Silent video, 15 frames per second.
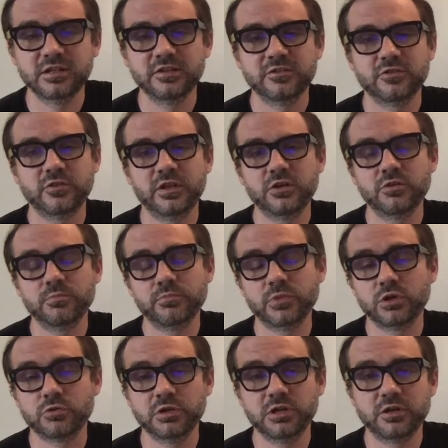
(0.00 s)
So they don't
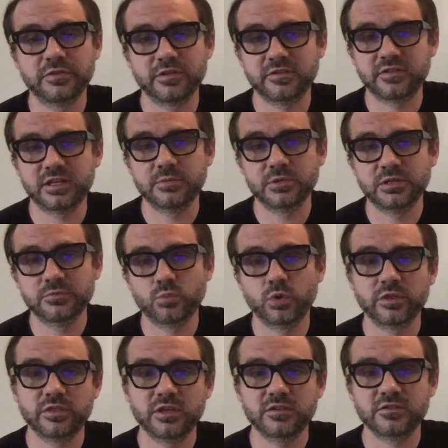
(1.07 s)
agree on the statement.
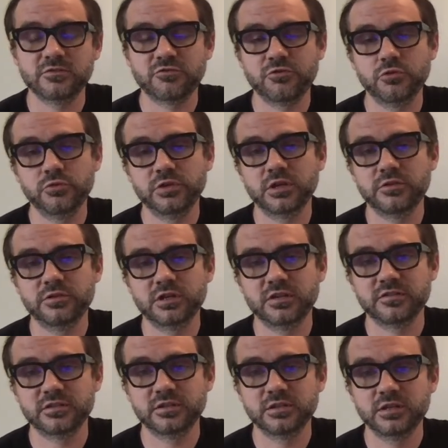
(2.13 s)
One thinks it's true, the other
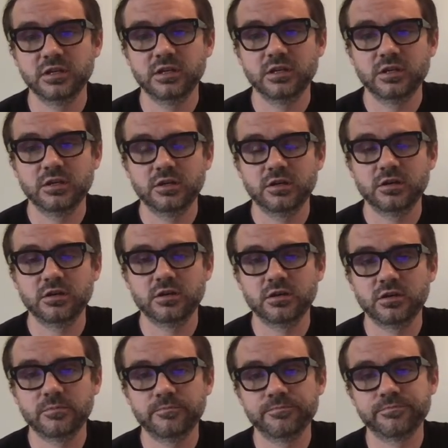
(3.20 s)
doesn't.
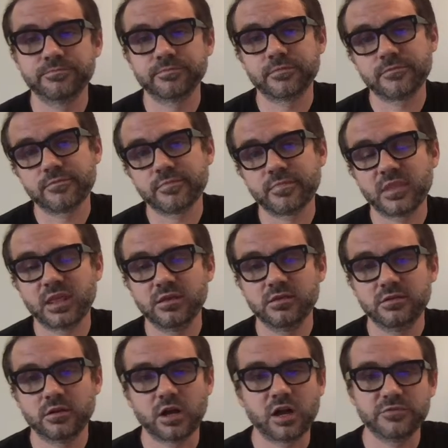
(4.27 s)
Um,
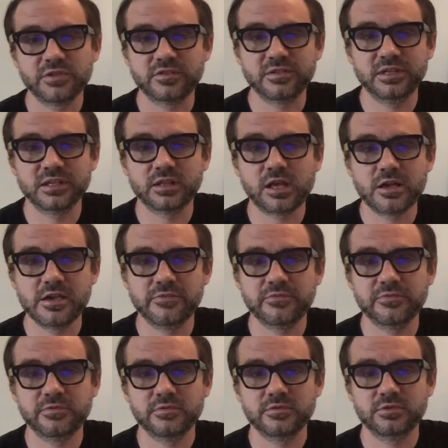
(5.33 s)
obviously, in
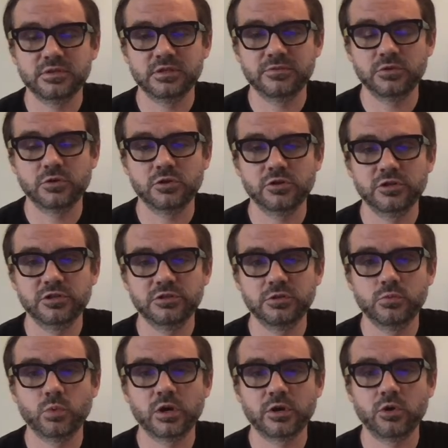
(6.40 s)
life, if you could,
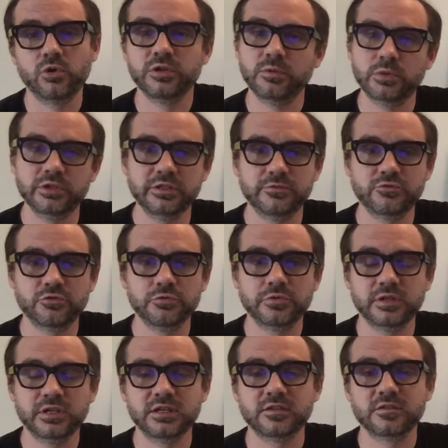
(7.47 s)
you'd want to only believe true
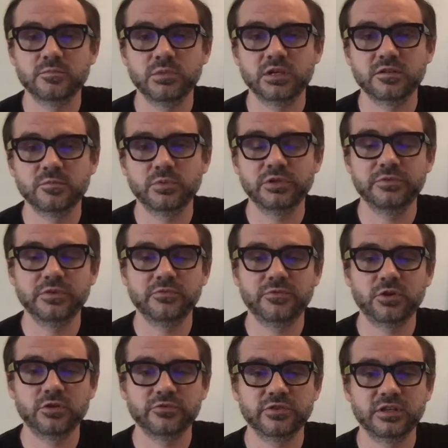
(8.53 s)
things because believing
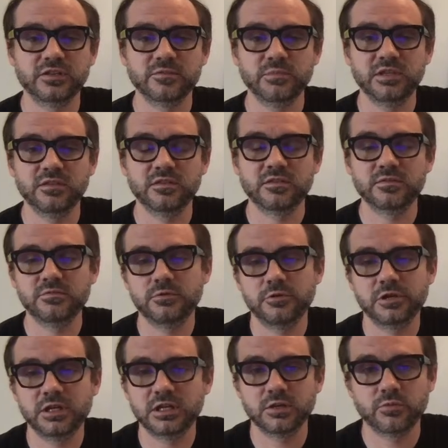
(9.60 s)
false things means you're
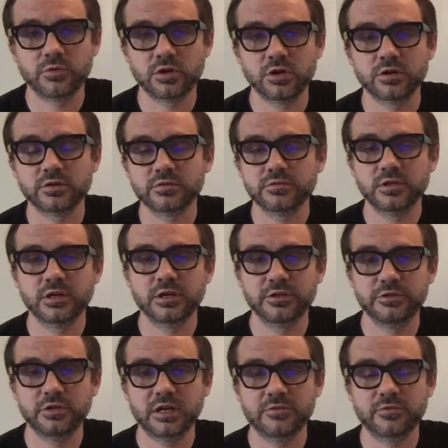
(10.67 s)
getting it wrong. Uh,
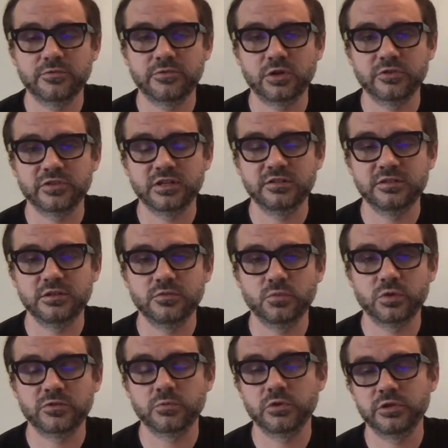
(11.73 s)
you have a false idea of
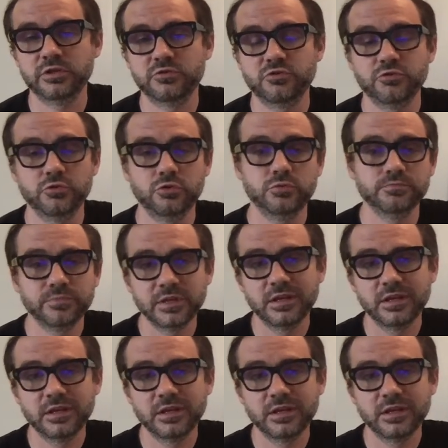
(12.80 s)
what's really true.